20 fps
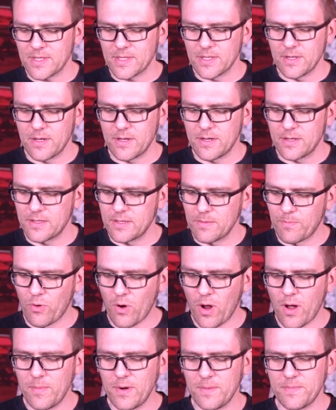The
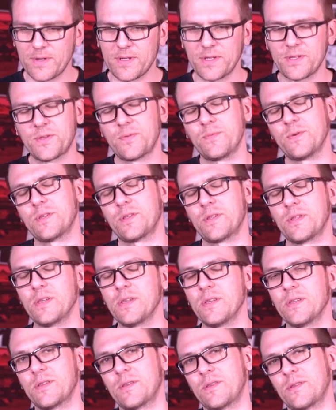problem is with
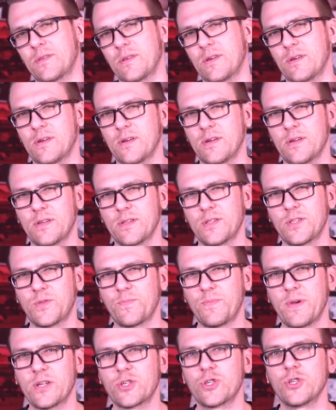these
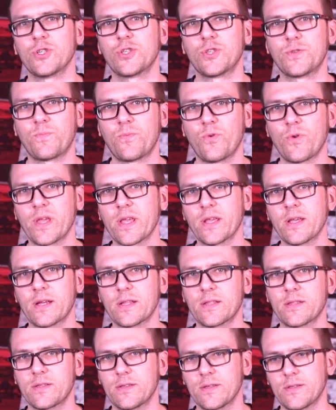special spring
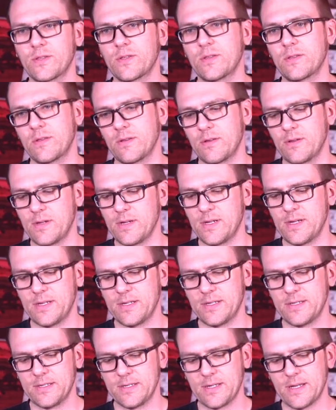and this
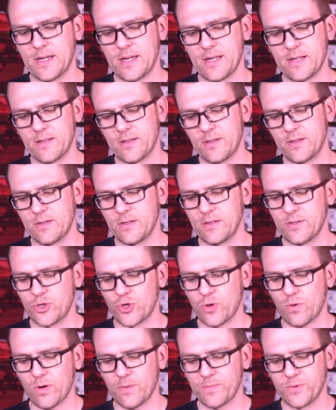
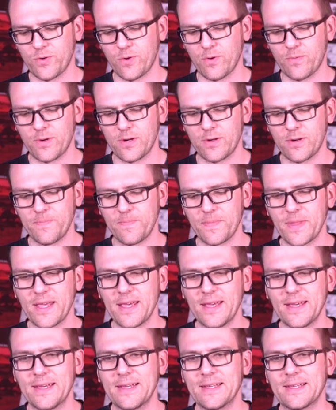shock absorber
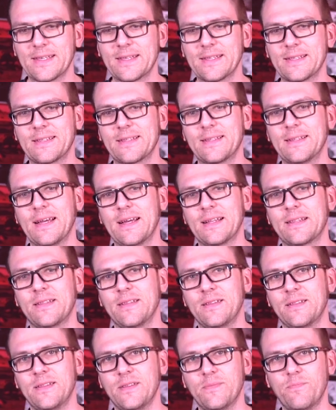is
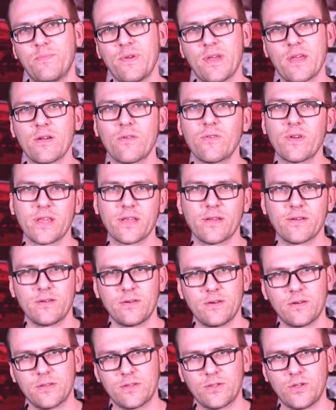that the bearing
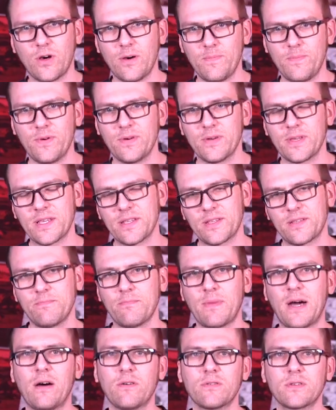on top is
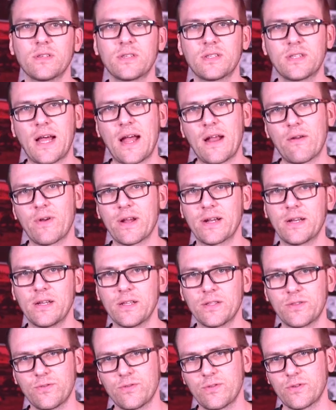mounted
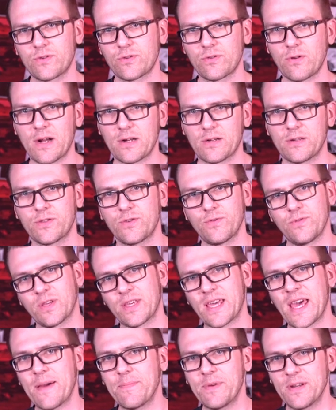directly to the truck, to
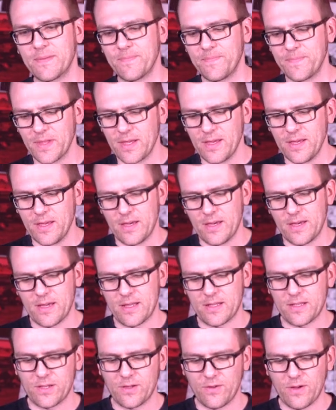the cabin,
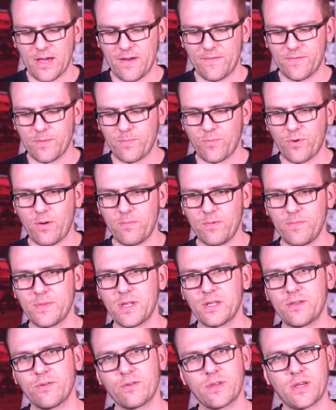and you have the problem
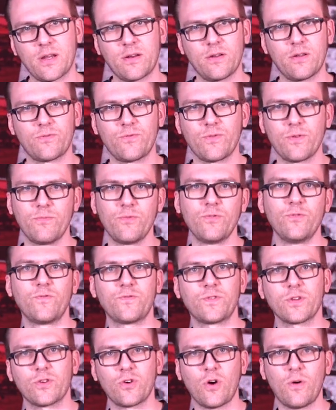that you cannot
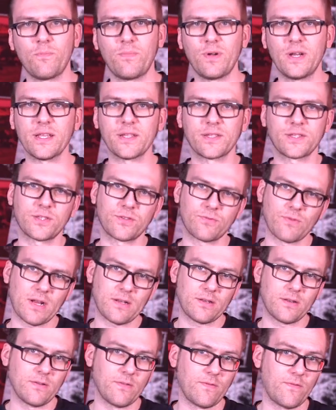remove the complete
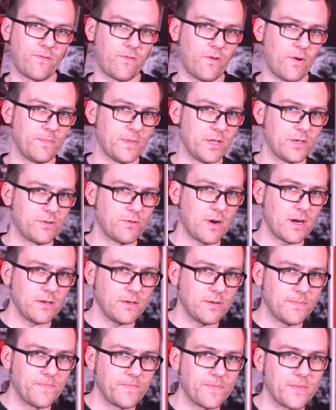strut from the
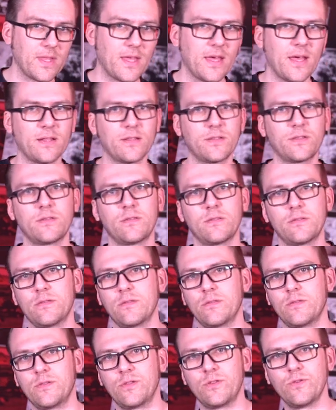truck and
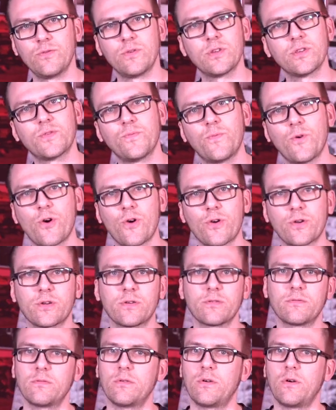do this
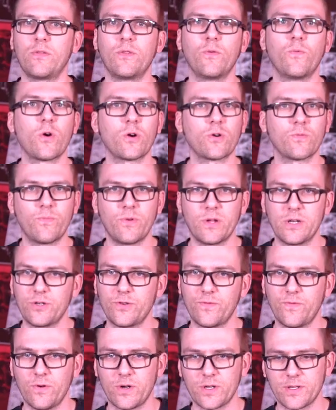work on the
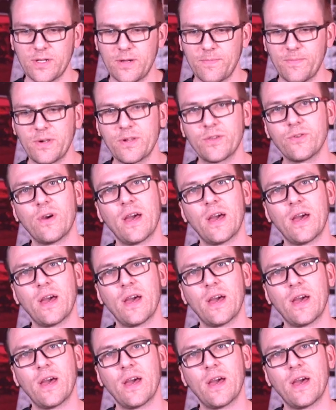workbench, for example.